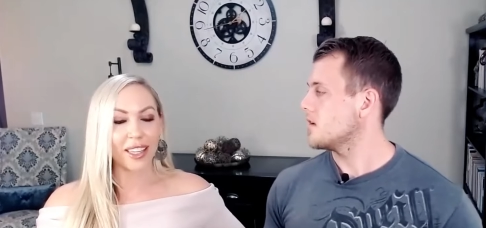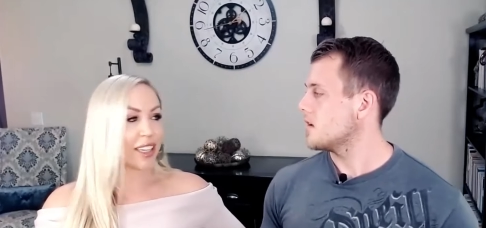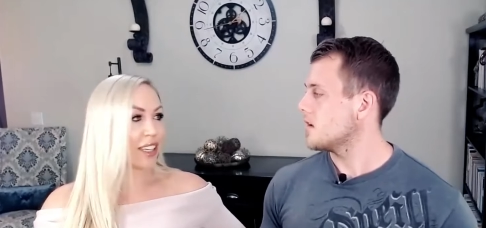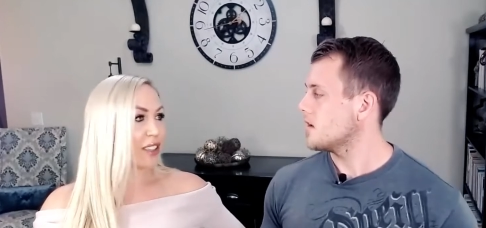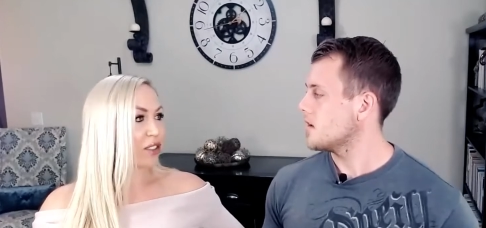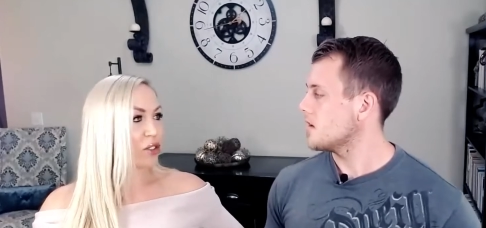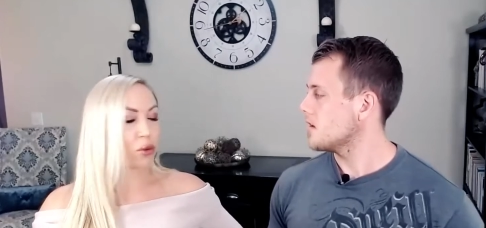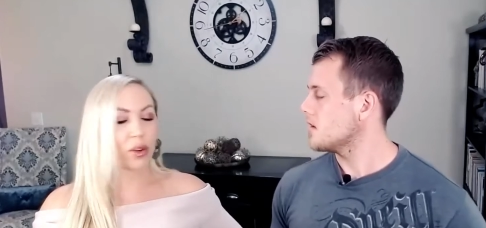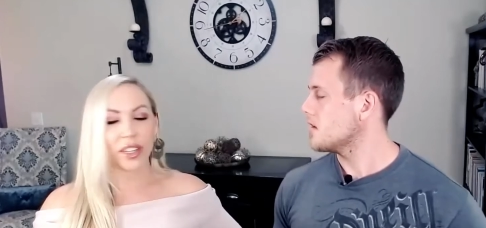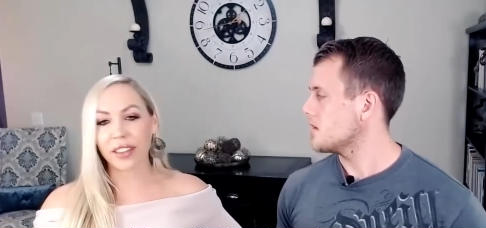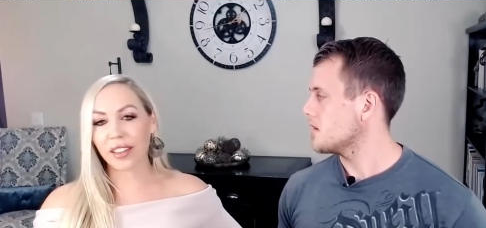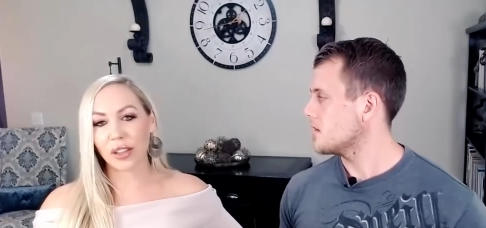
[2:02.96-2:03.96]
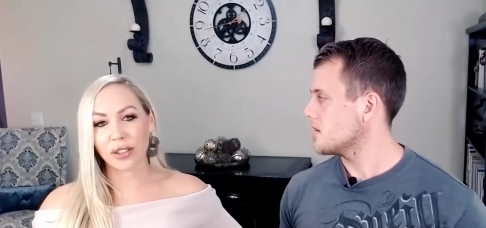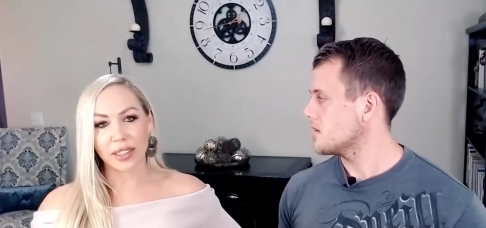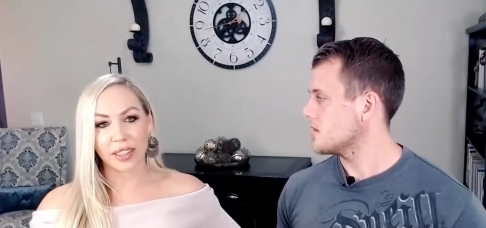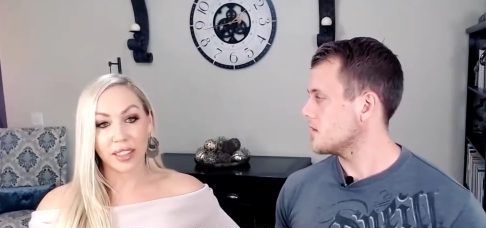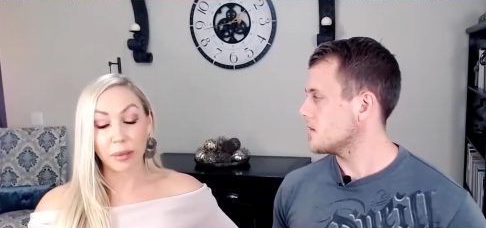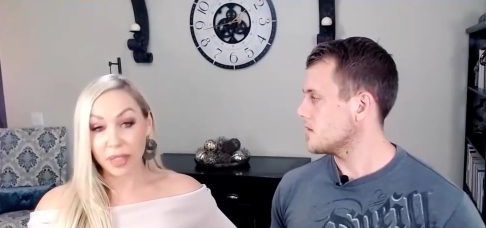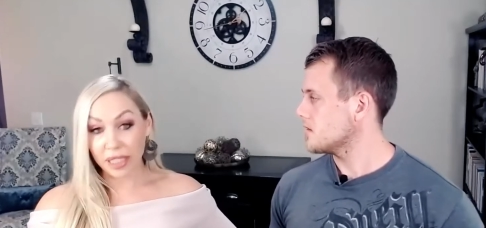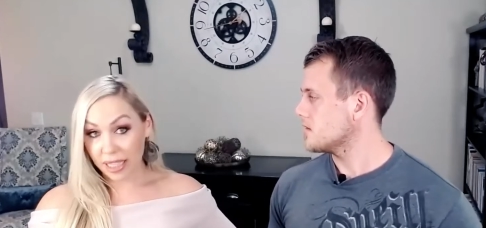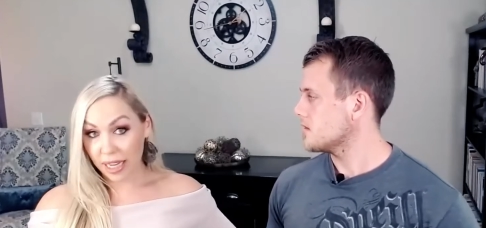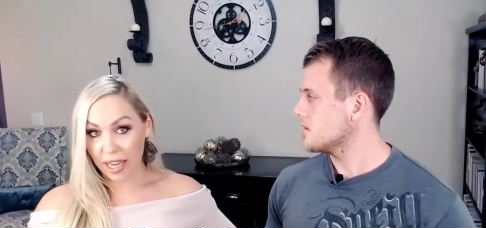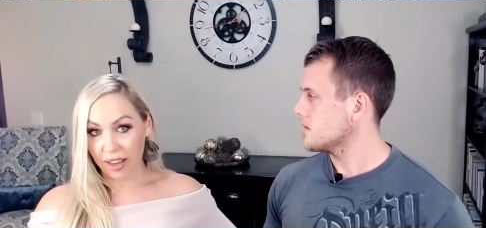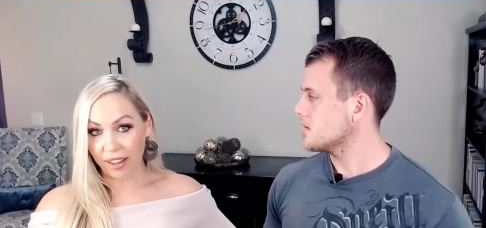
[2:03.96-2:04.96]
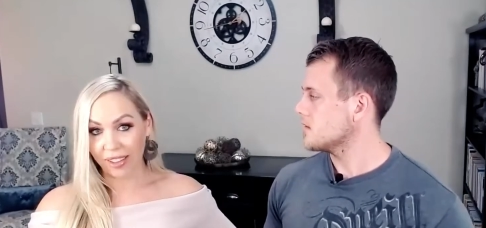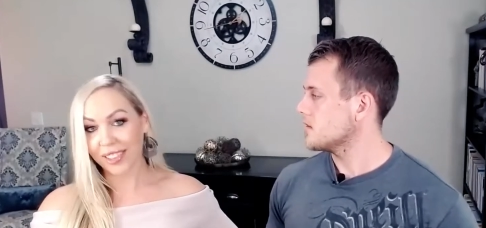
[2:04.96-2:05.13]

Speaker 1: get twenty thousand steps a day.